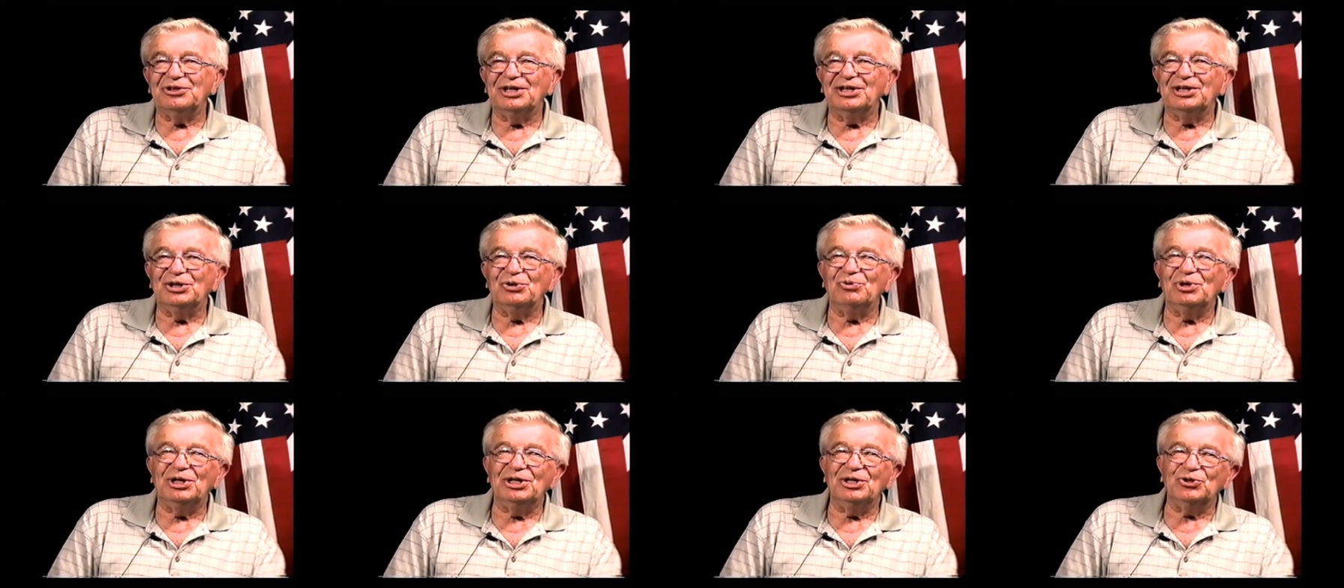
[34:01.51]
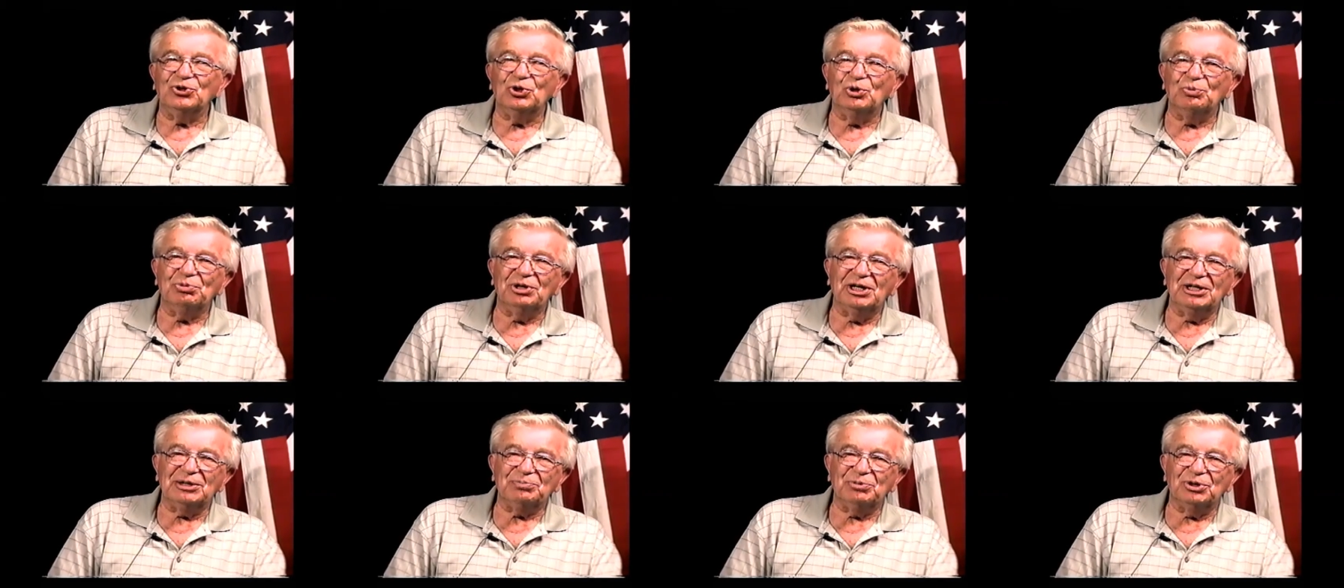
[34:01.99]
I don't want to go
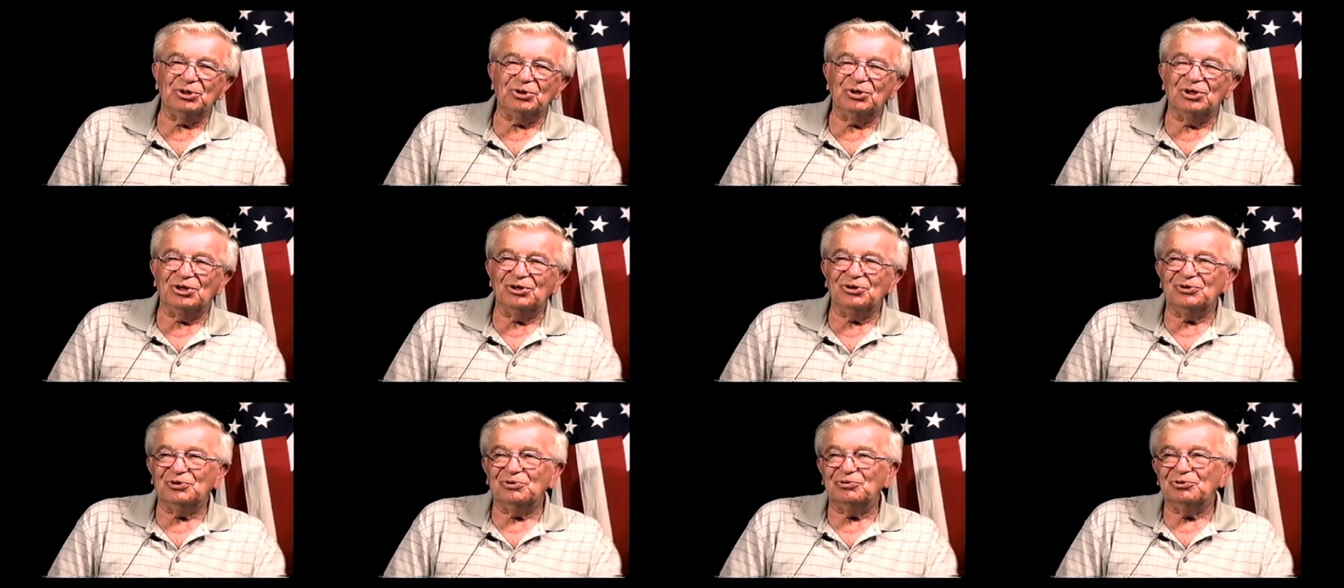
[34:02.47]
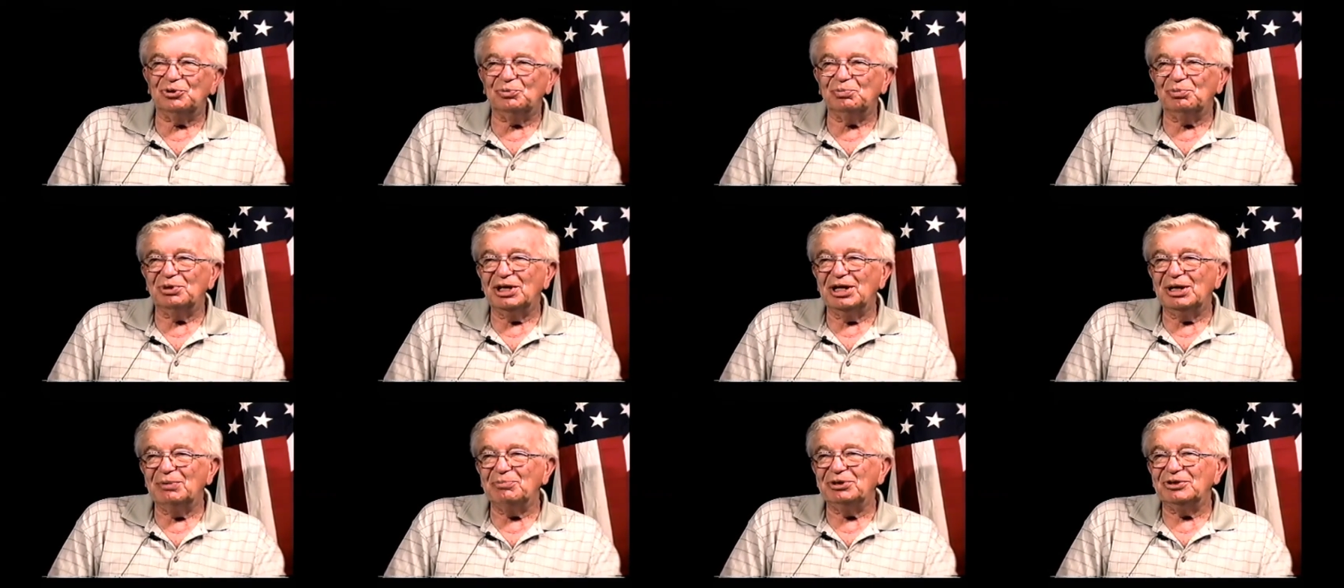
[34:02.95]
back because of the
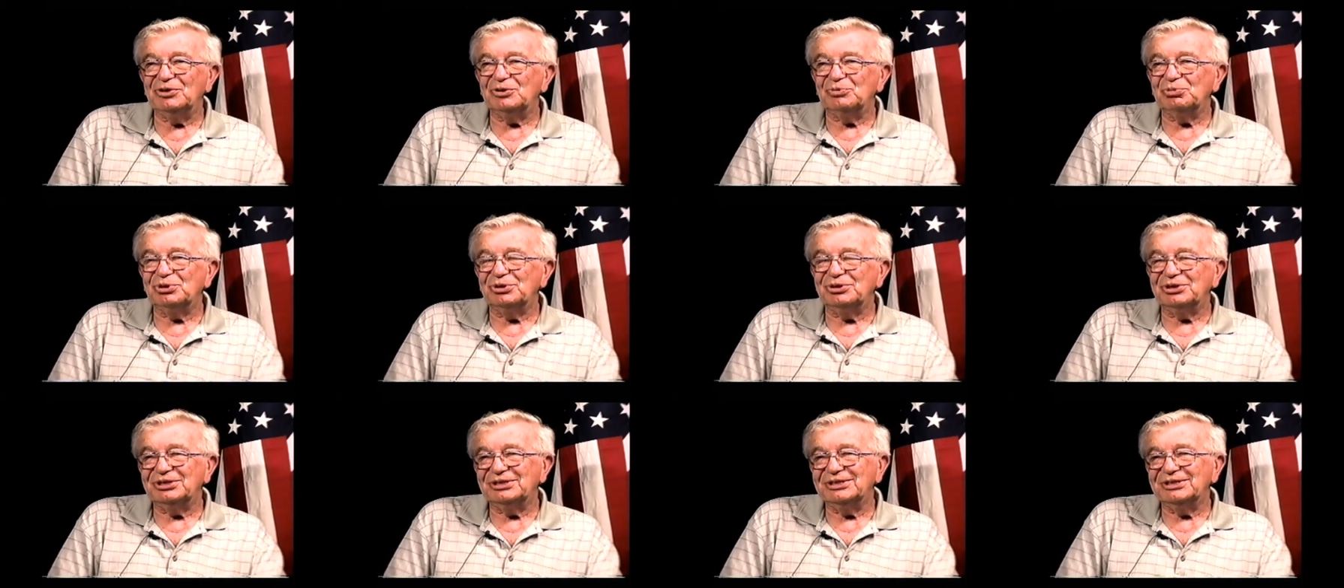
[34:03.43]
bombings, but